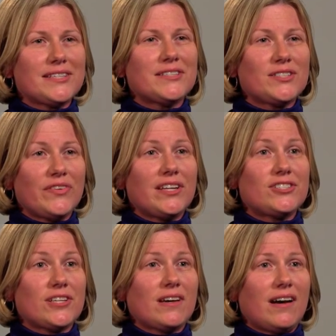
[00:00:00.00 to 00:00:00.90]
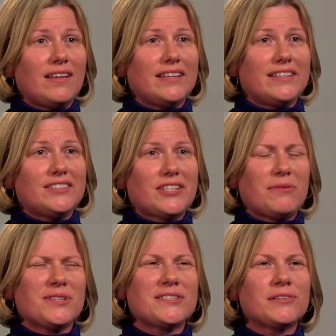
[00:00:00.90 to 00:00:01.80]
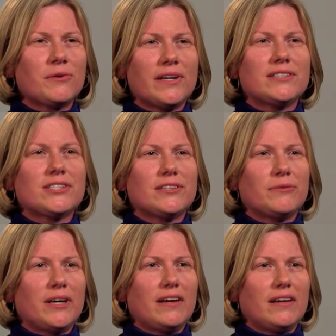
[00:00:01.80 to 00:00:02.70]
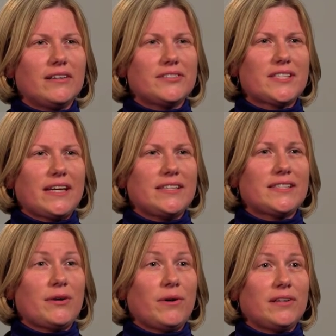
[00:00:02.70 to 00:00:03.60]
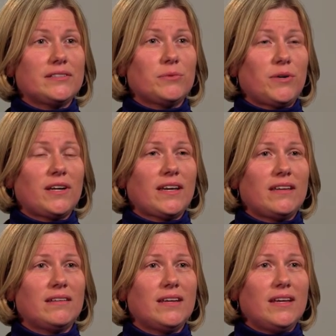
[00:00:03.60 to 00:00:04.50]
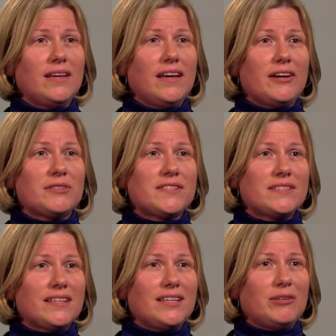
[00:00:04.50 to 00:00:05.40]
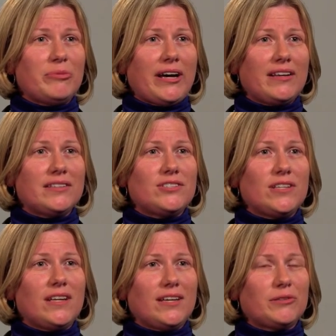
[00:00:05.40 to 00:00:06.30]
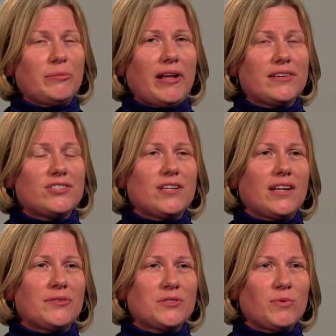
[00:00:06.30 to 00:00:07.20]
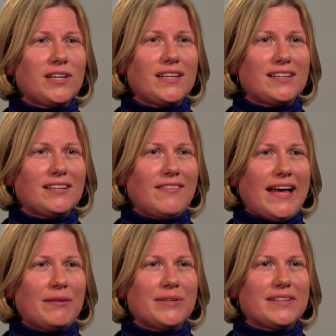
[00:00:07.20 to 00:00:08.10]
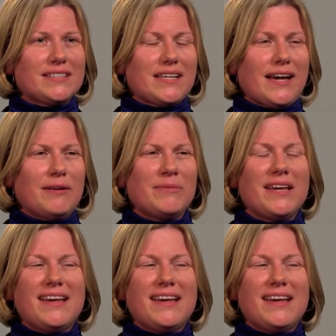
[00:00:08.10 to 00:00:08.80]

I was finishing college, I wasn't quite sure what area of science I wanted to work in. I was studying biology and anthropology, and I was working on a lab at that time.